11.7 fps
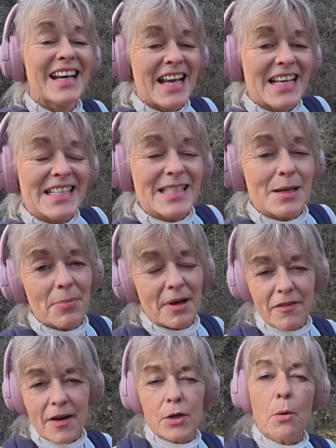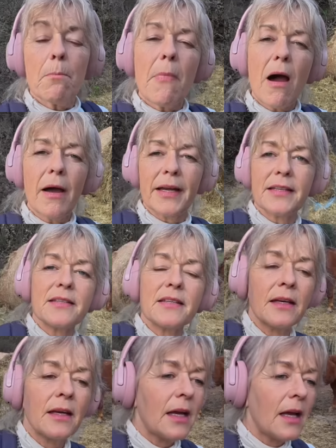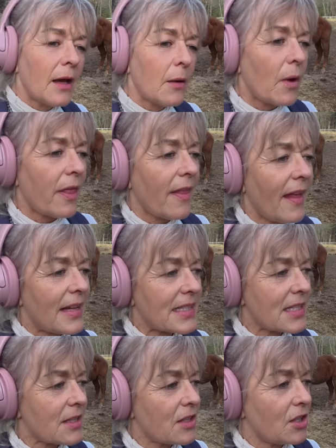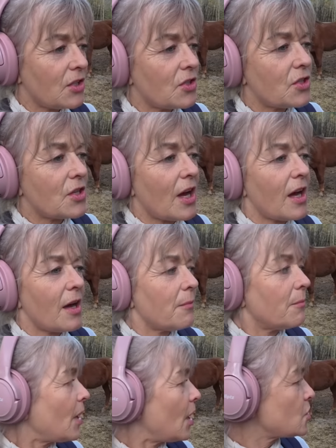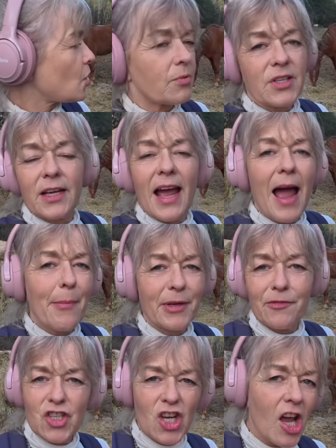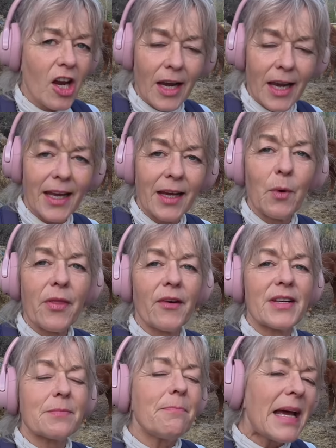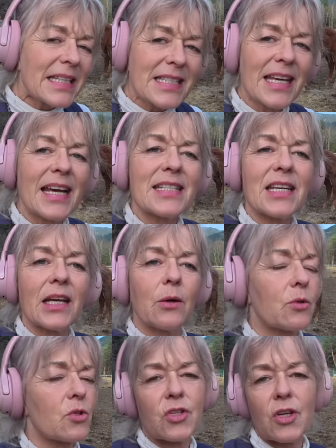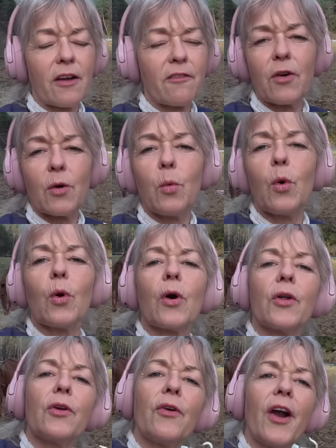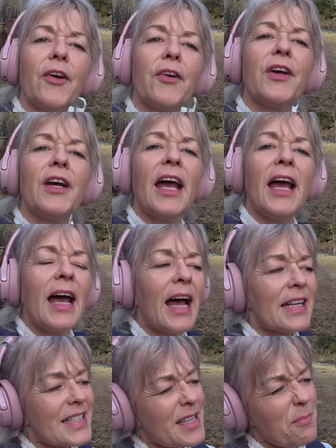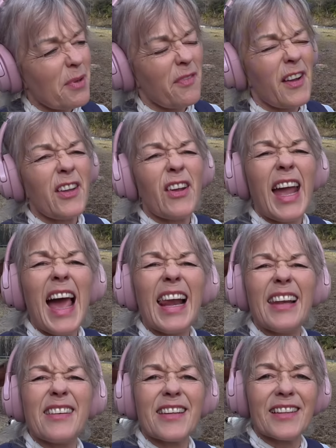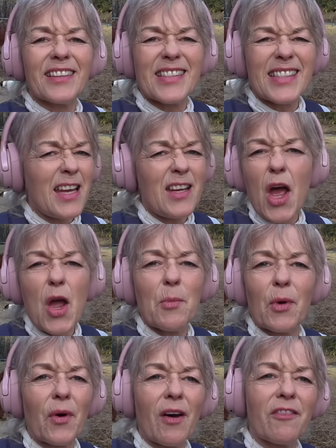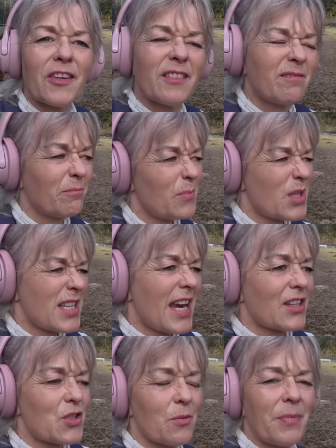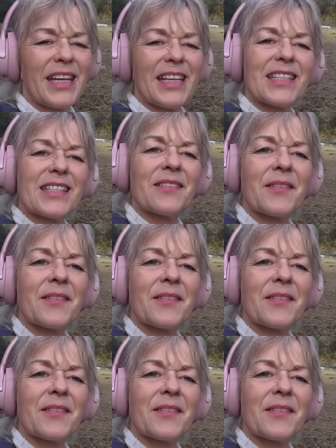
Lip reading: Simplify your mind, whether that's adopting a habit of journaling, whether it's meditating or just going for a walk on your own. And simplify your calendar, say no more often, protect your peace.